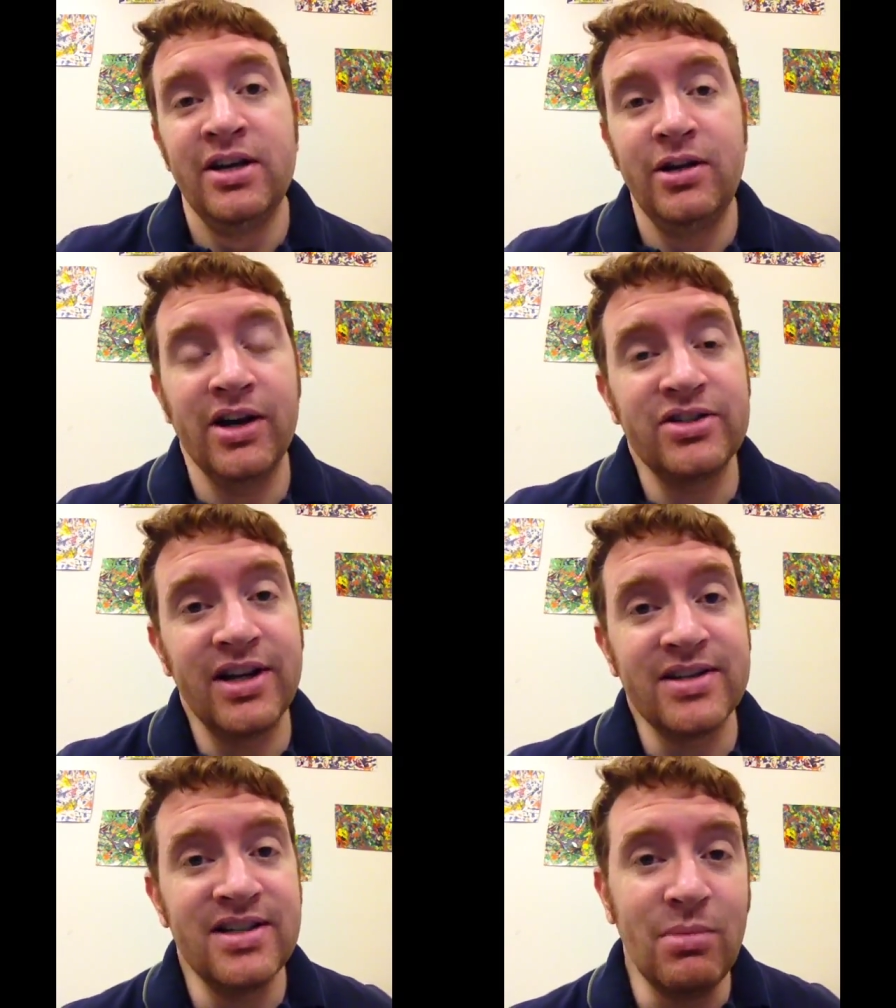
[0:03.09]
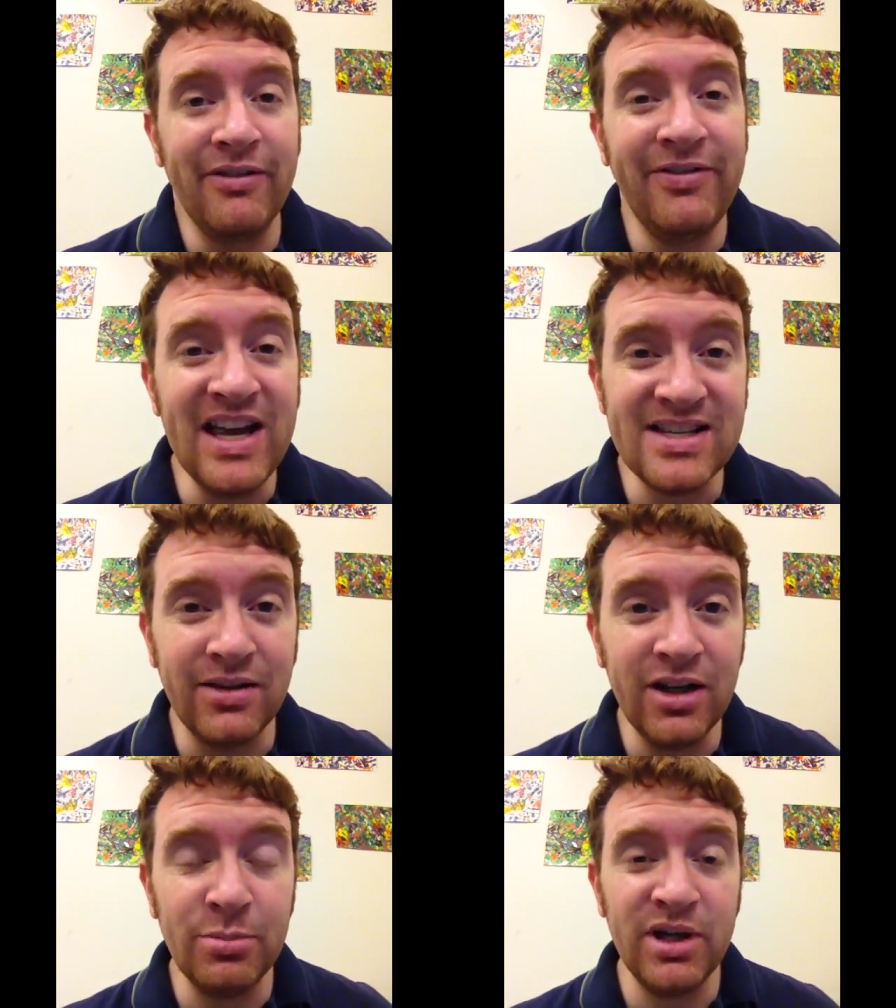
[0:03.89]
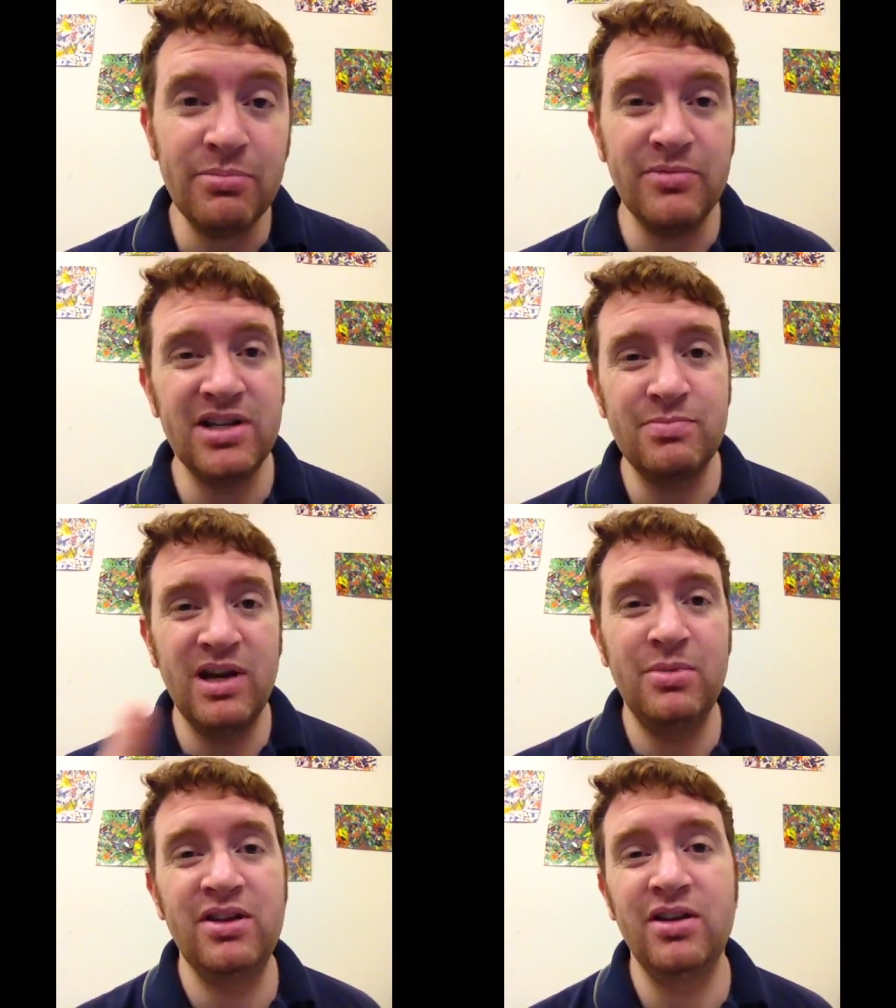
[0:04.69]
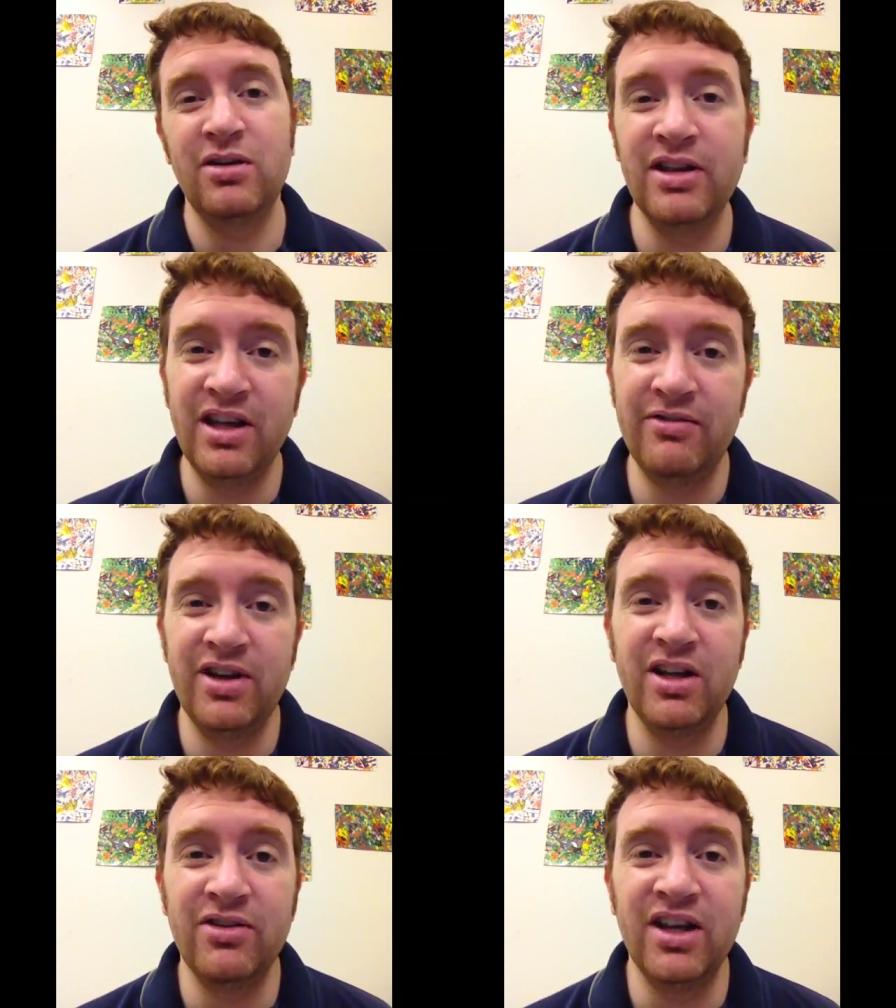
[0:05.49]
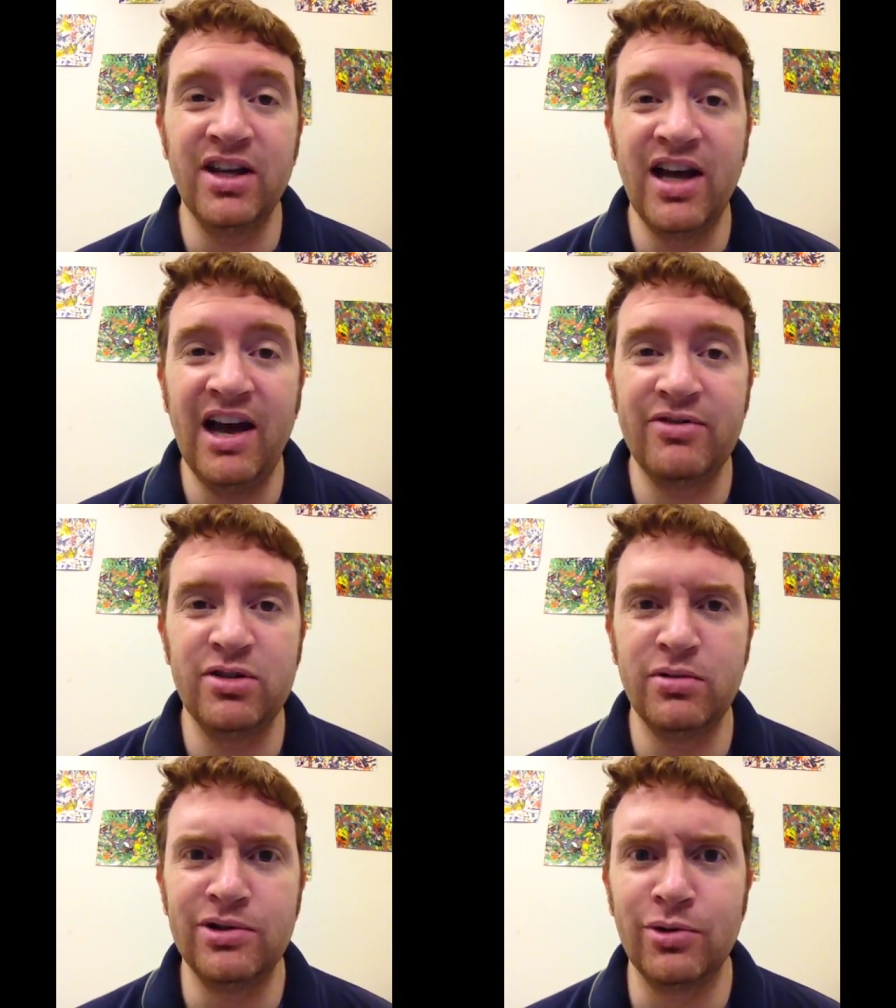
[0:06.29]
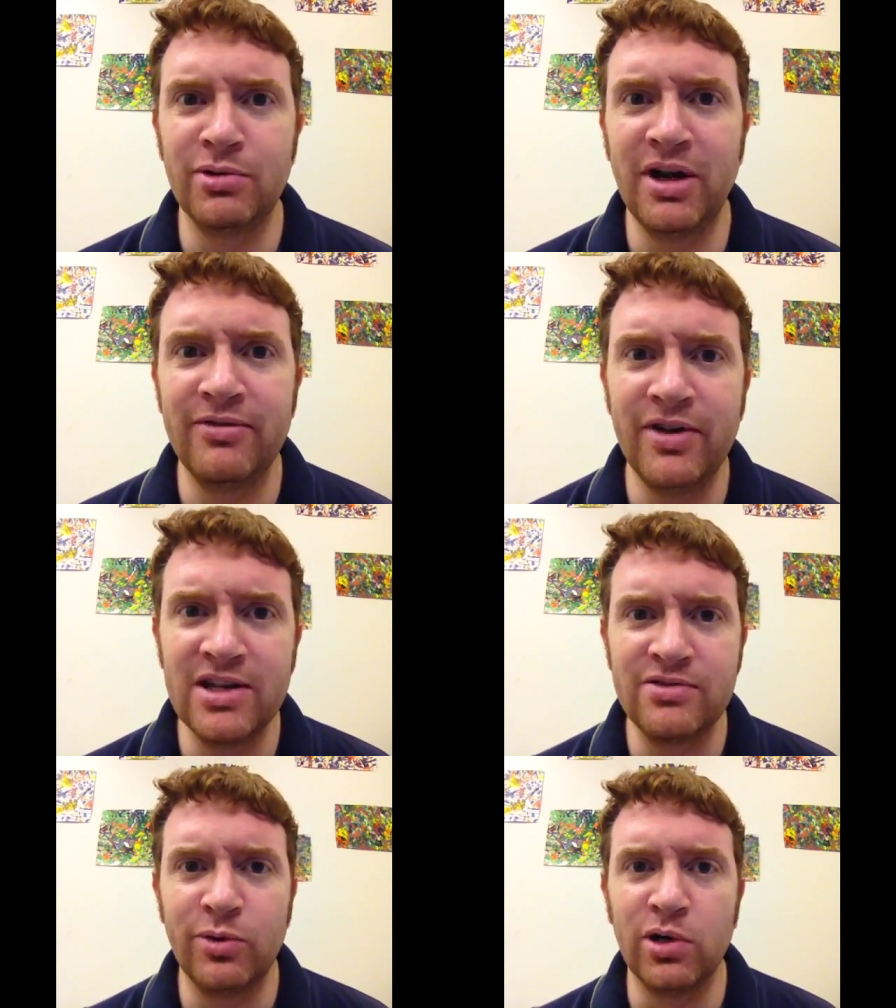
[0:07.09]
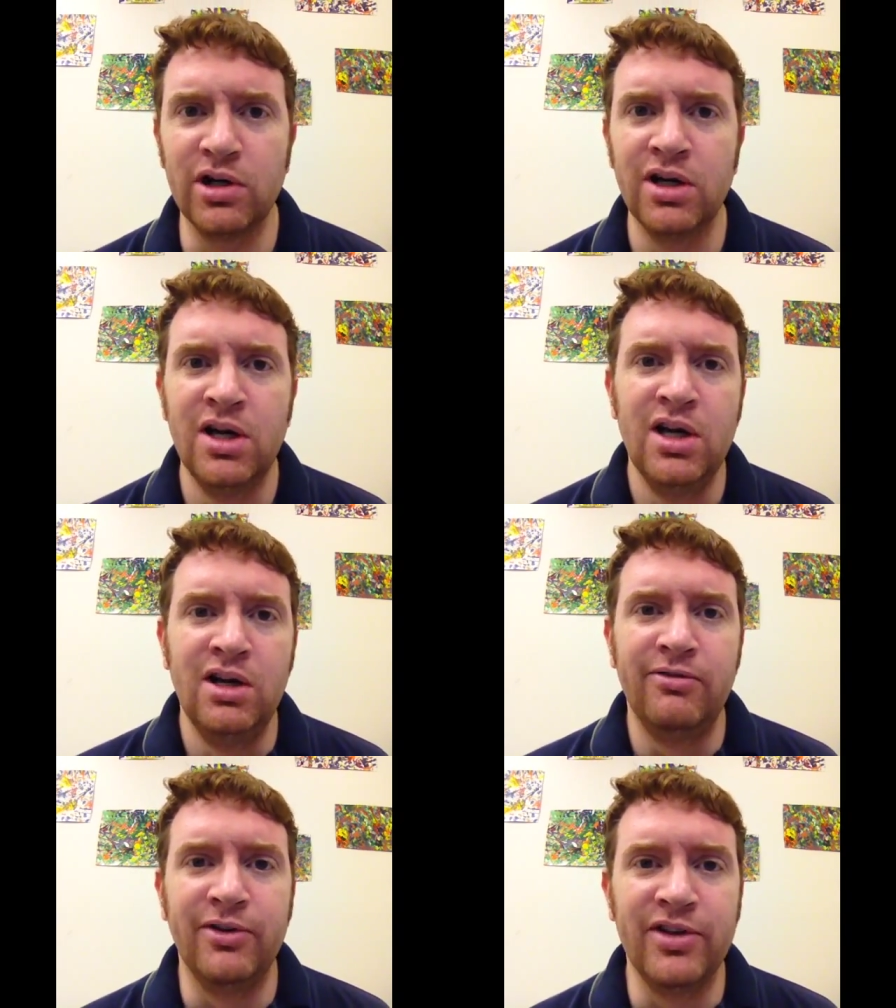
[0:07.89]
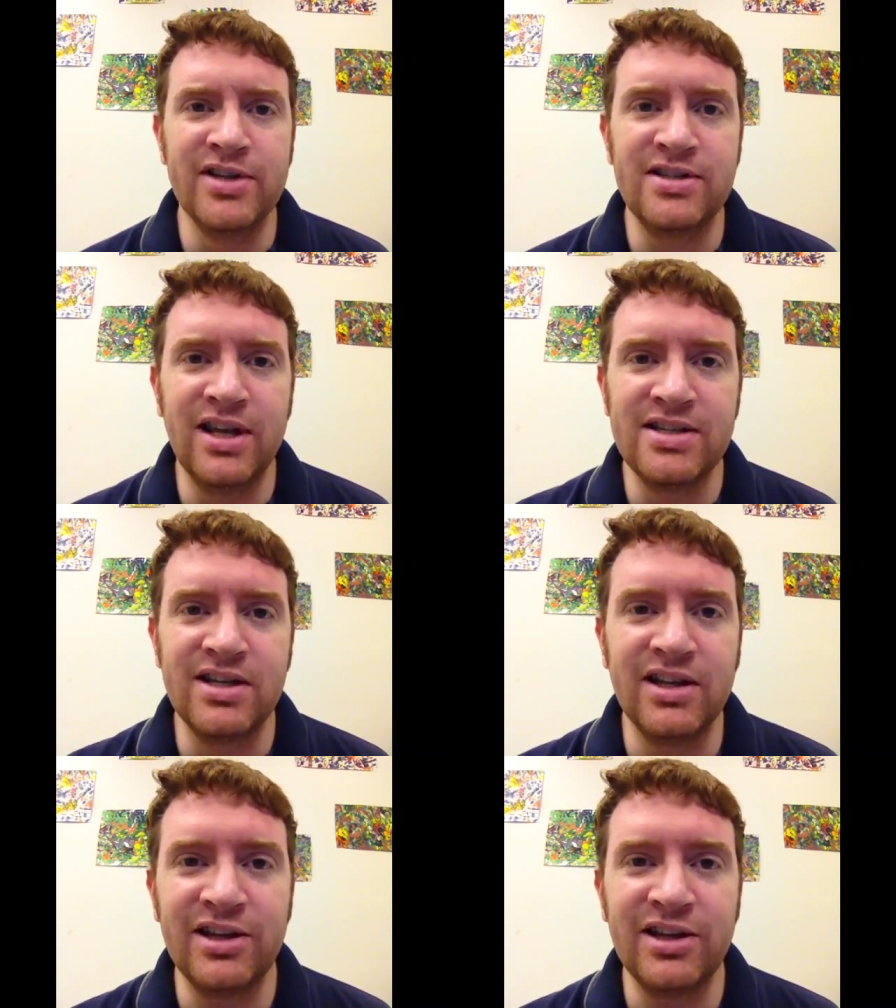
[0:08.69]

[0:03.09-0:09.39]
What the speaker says: You actually get to see my face a little bit. This may be the only video that you have to endure my face for this lesson.